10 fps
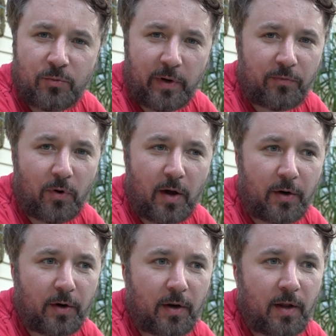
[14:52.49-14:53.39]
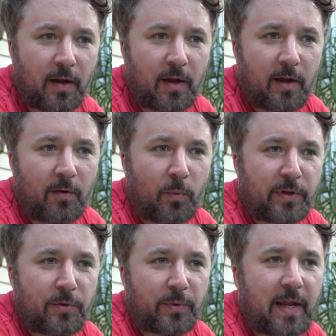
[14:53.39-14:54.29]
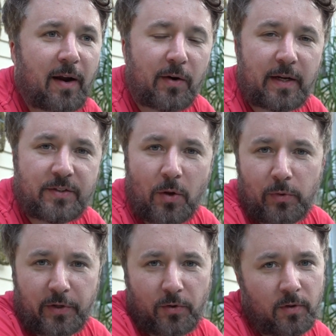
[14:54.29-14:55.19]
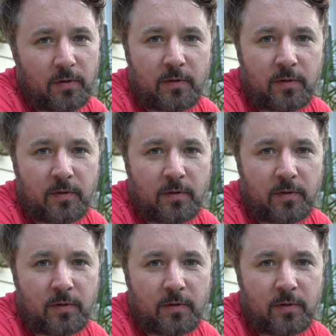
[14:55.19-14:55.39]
2400, when you carry so little.